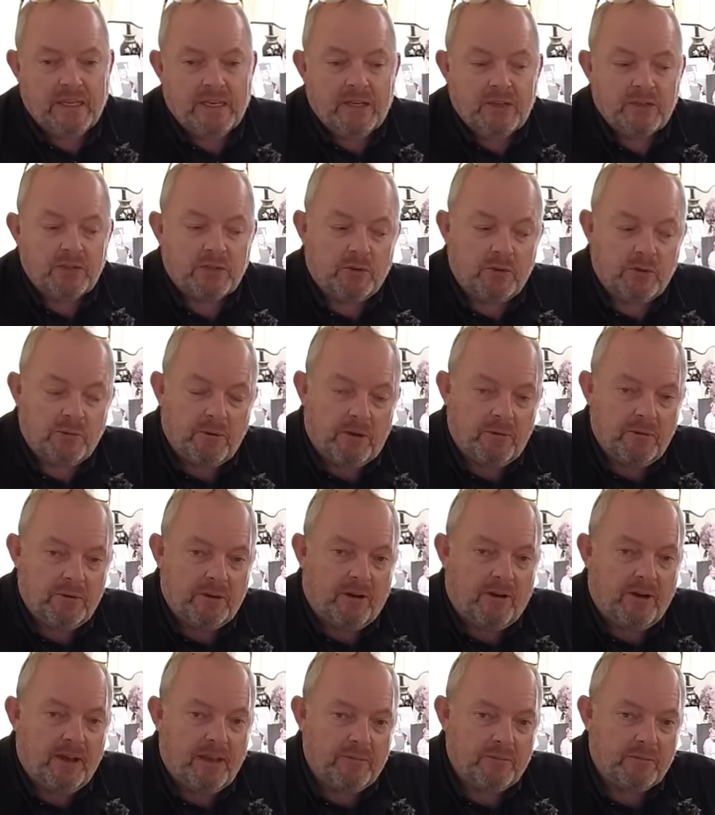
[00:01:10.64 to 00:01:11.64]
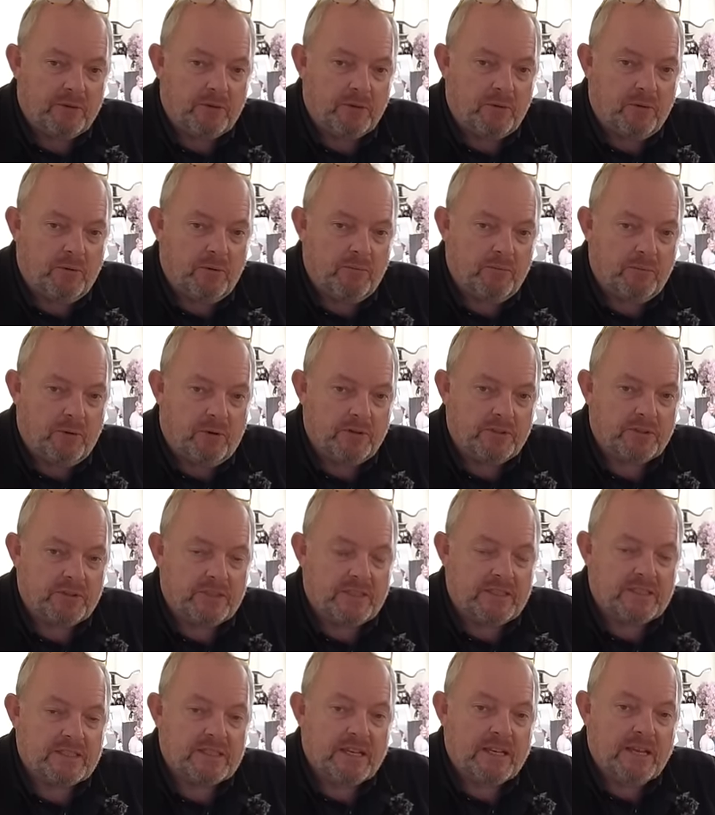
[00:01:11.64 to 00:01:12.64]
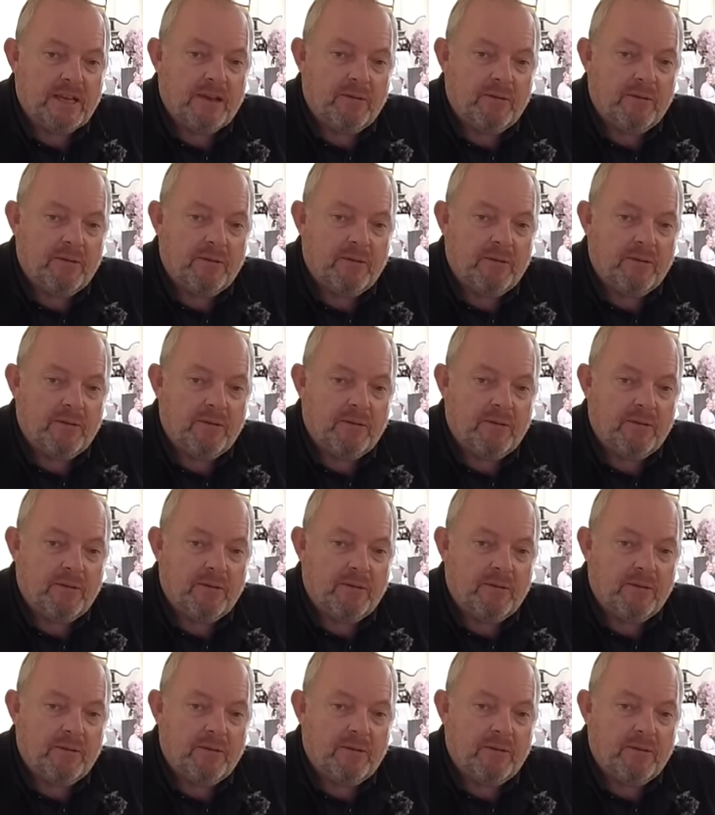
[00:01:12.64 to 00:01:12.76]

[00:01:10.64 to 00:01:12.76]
So in a moment, I am going to unbox this.